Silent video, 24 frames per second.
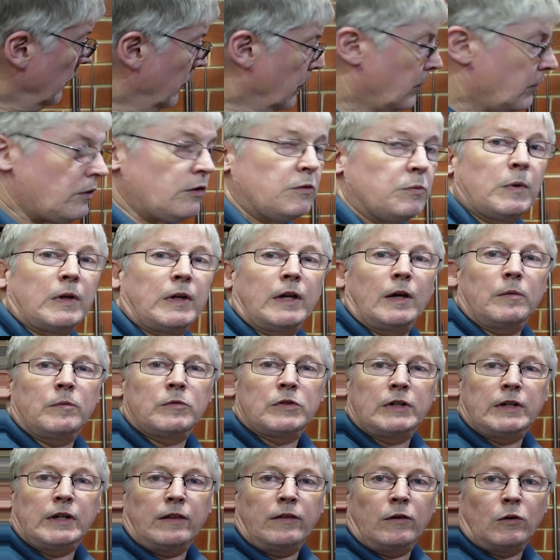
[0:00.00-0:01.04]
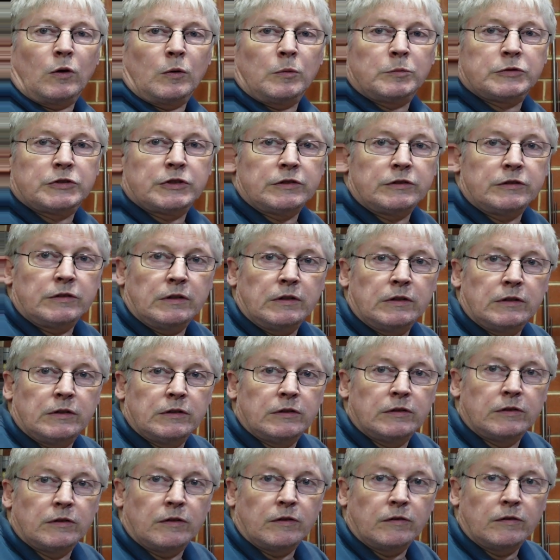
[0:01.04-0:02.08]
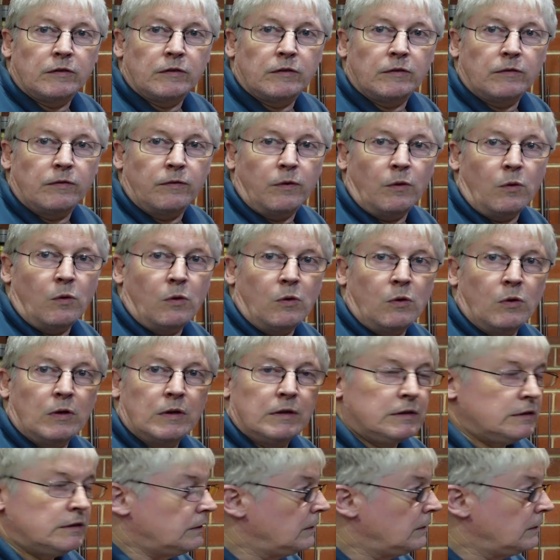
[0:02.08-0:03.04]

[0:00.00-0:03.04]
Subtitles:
This becomes another option for